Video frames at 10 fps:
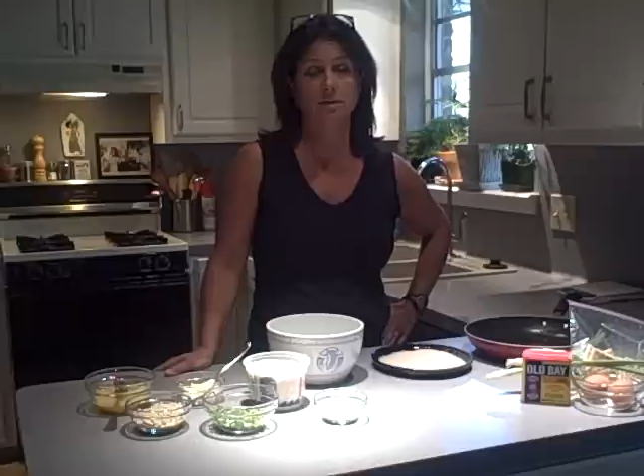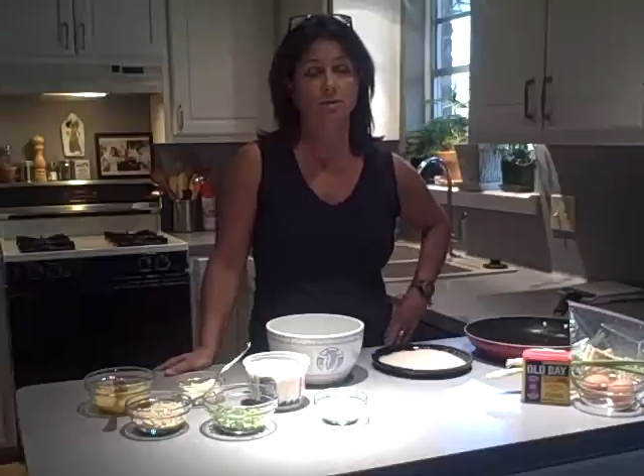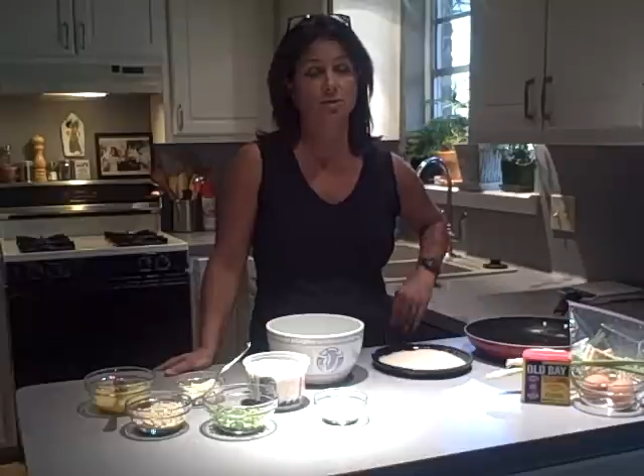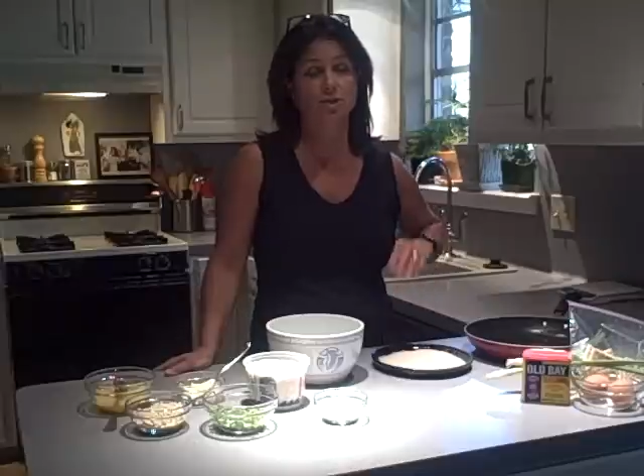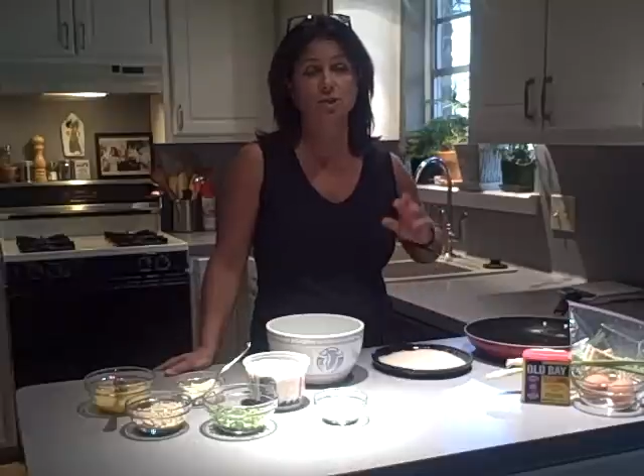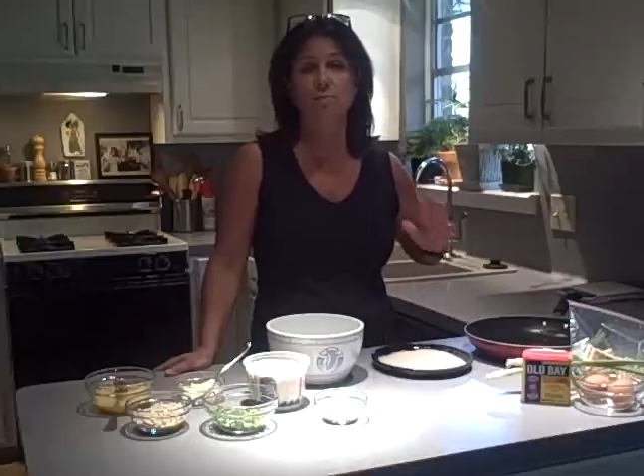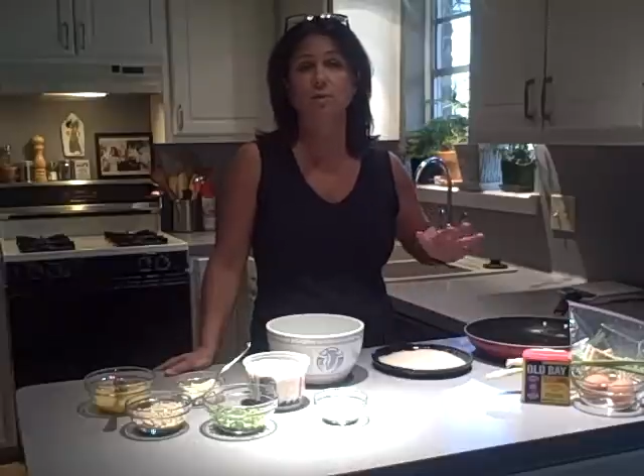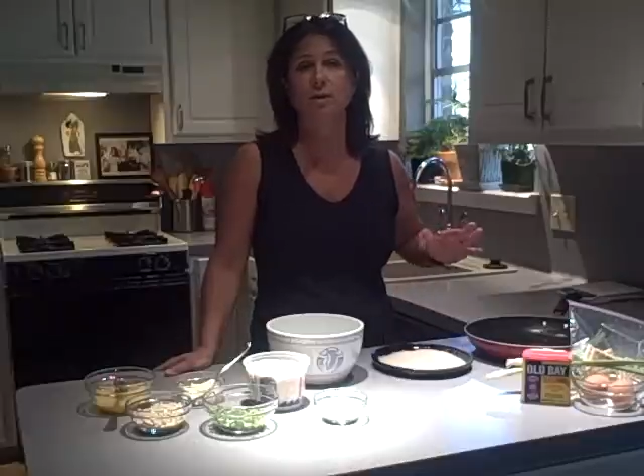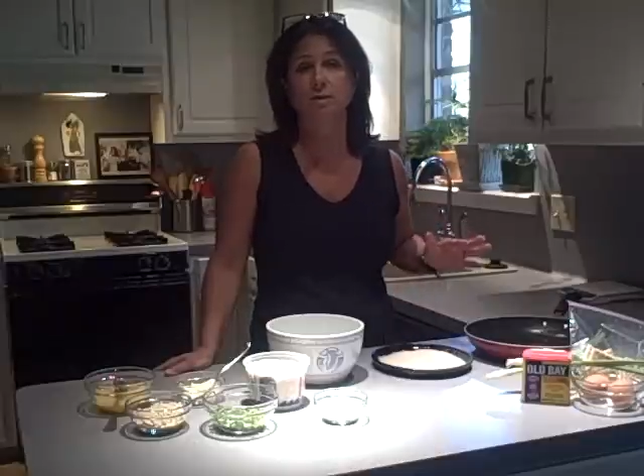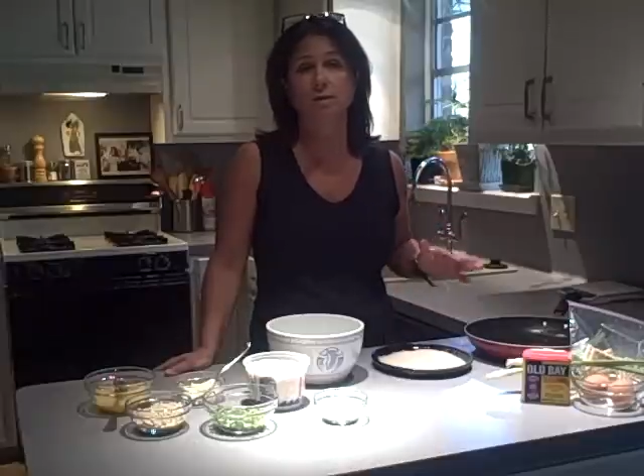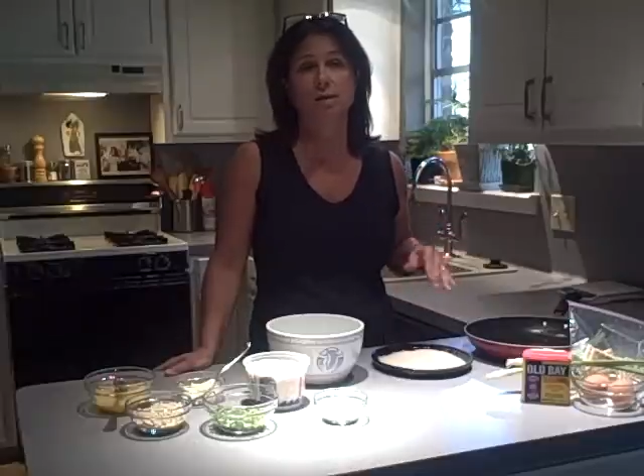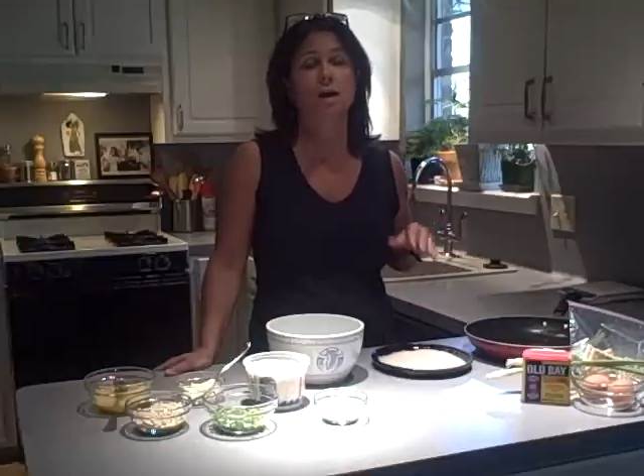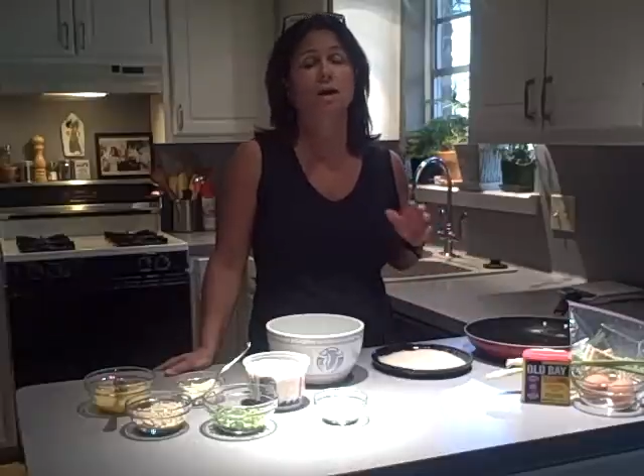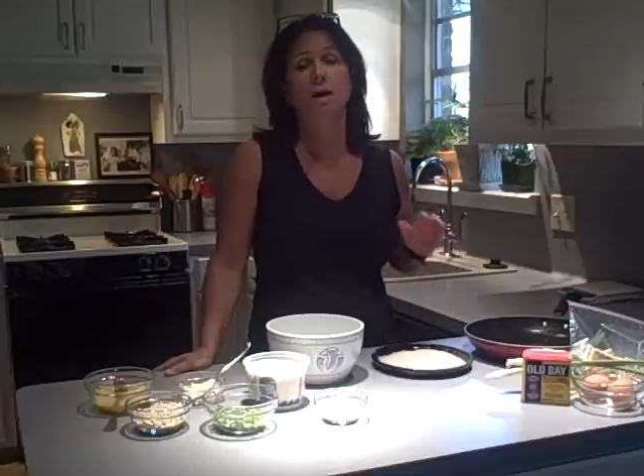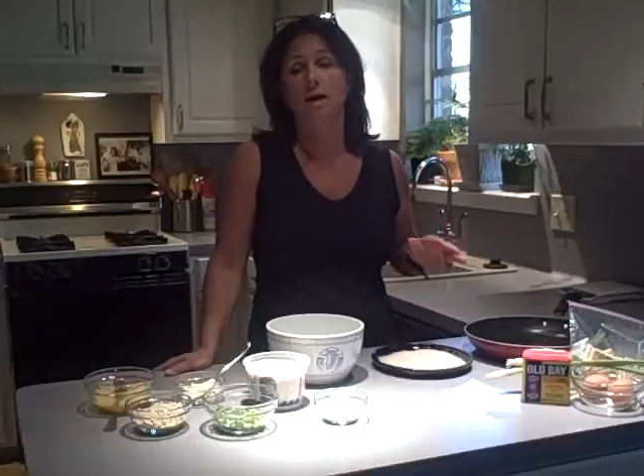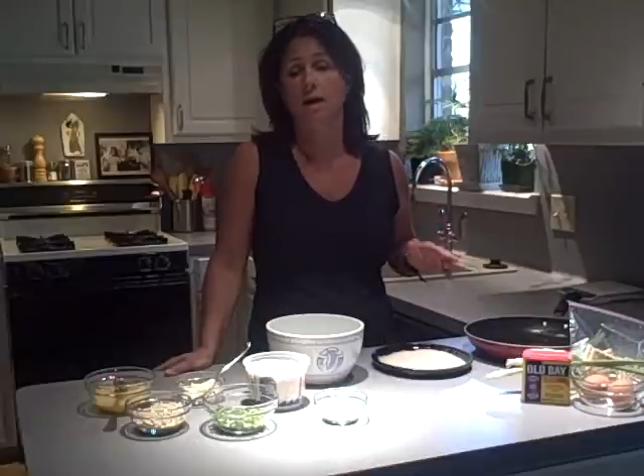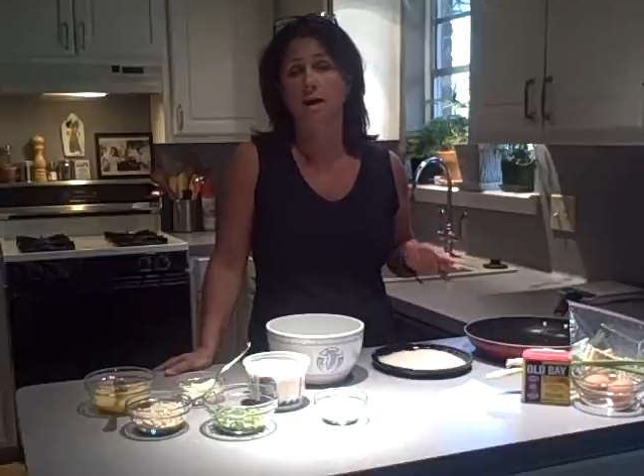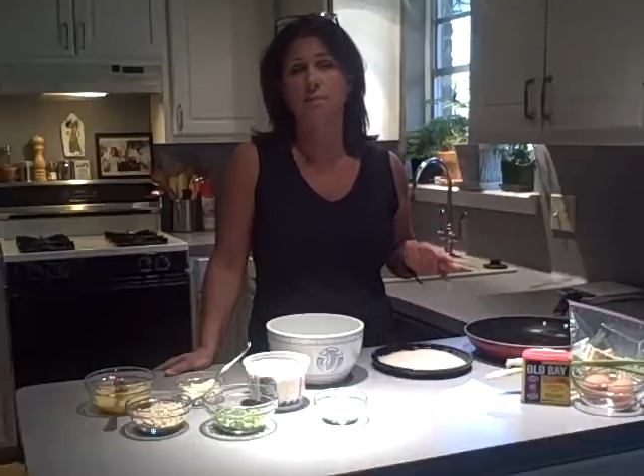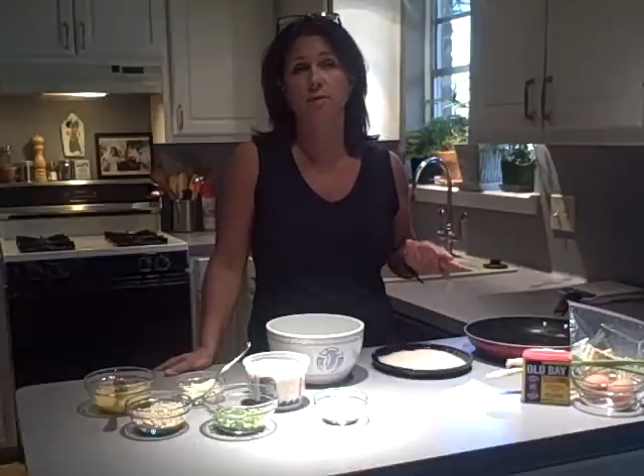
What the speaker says: These are super easy, high